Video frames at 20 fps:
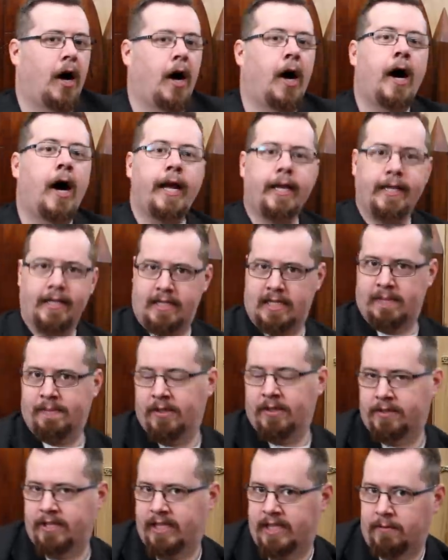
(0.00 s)
iron
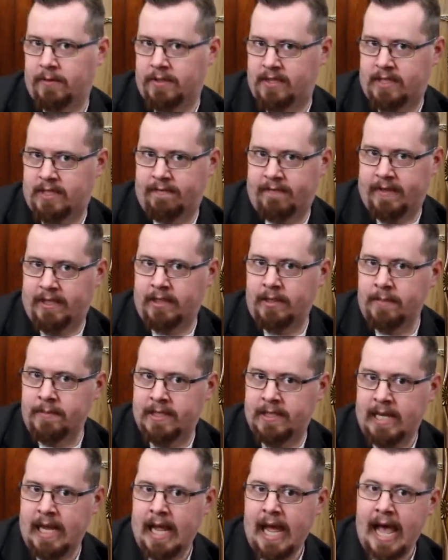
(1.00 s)
smelting was
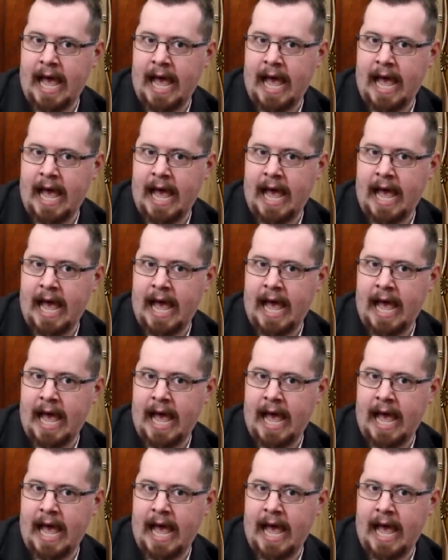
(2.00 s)
developed,